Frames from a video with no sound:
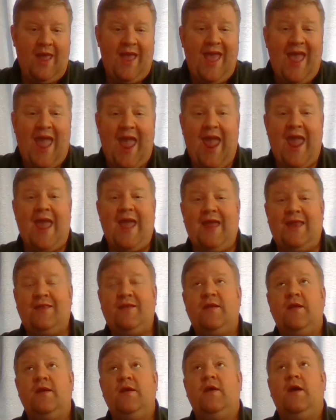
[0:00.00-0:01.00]

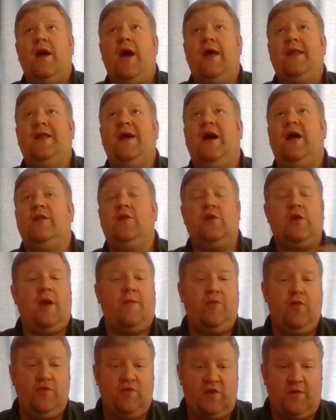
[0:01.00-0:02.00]
and look
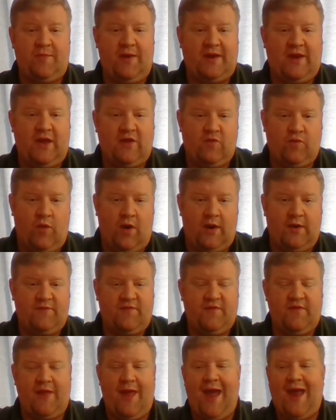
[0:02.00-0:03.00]
up Who Took My Dice 1
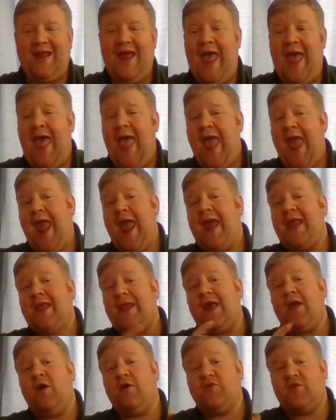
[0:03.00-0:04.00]
for that. And
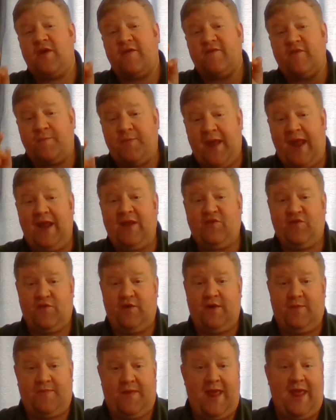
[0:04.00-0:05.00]
I also have a
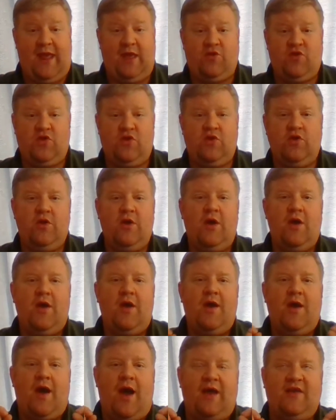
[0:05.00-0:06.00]
Patreon page.
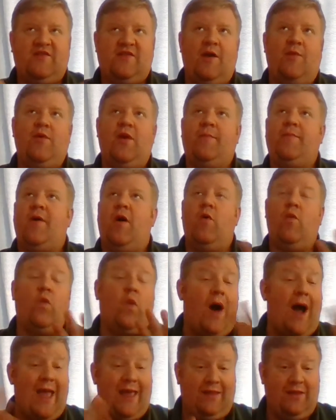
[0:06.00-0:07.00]
I set one up a
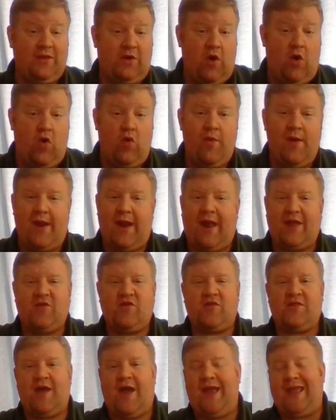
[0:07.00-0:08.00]
while ago, and
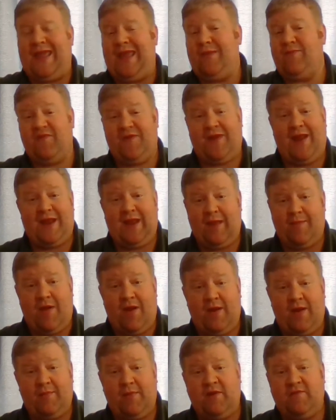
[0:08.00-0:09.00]
I keep forgetting
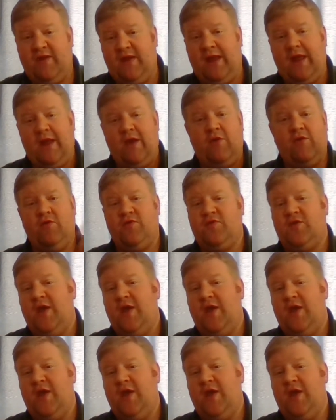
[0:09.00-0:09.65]
about it in my videos.